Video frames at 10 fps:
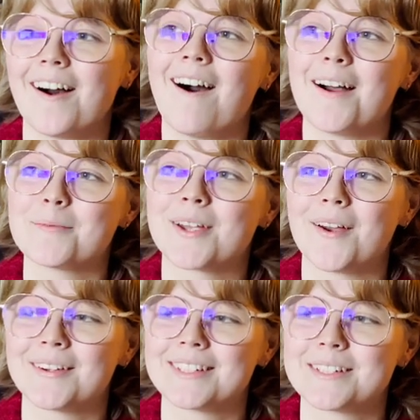I'm
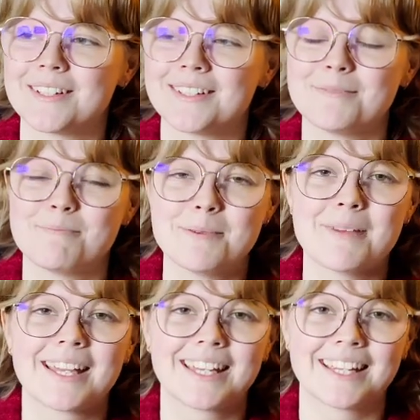going to be
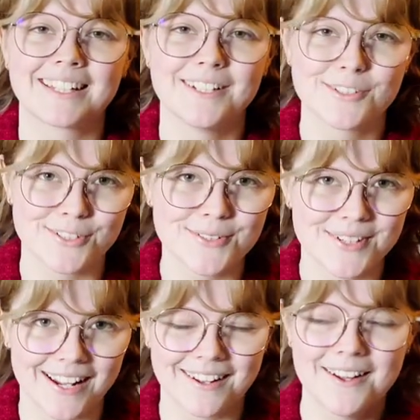making
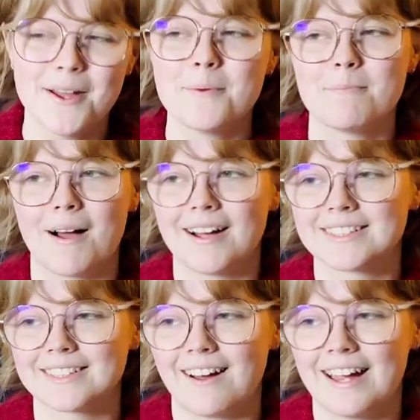sooner, but
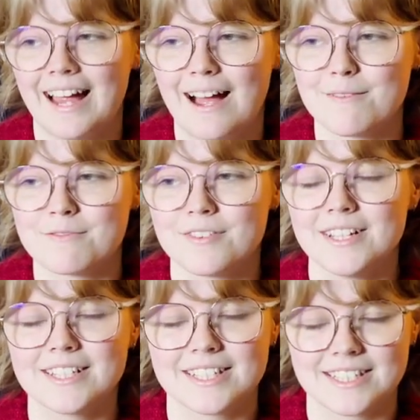I have
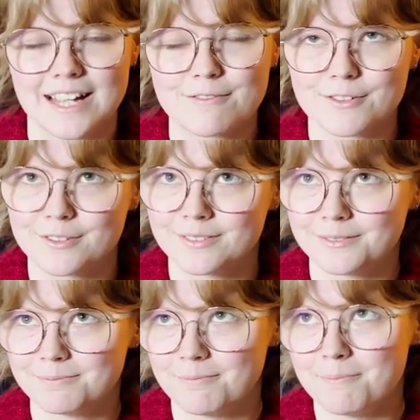
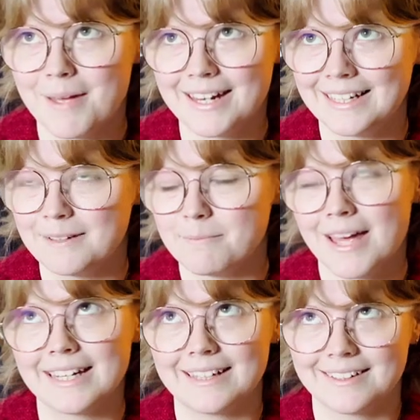
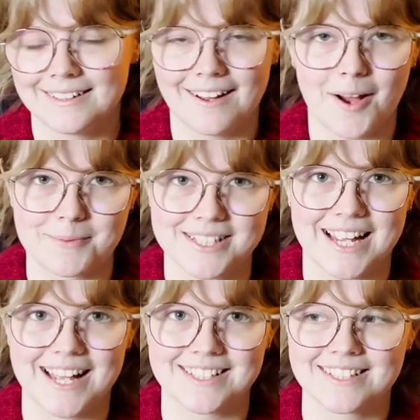many
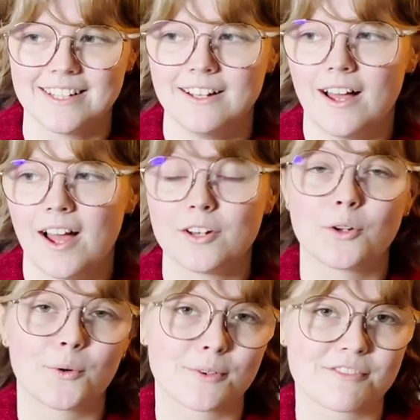upstairs,
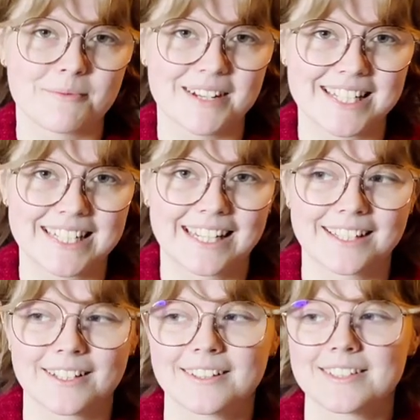not all of them
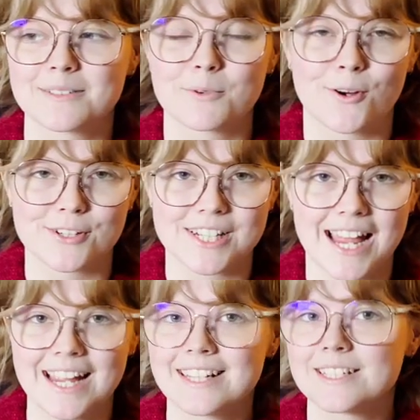knitting, some
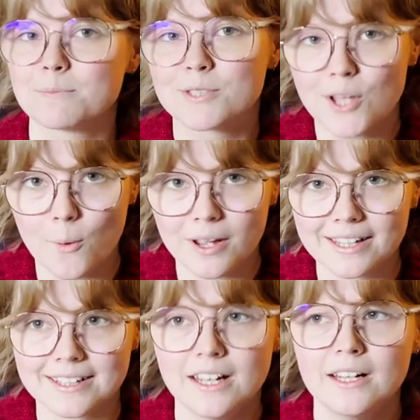crochet, some
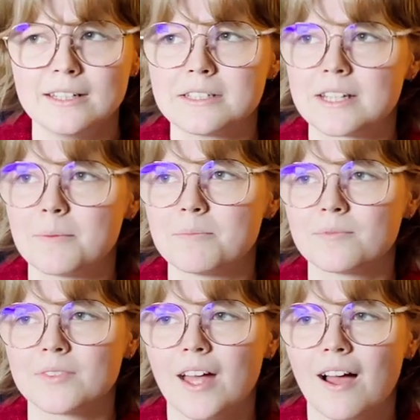sewing, some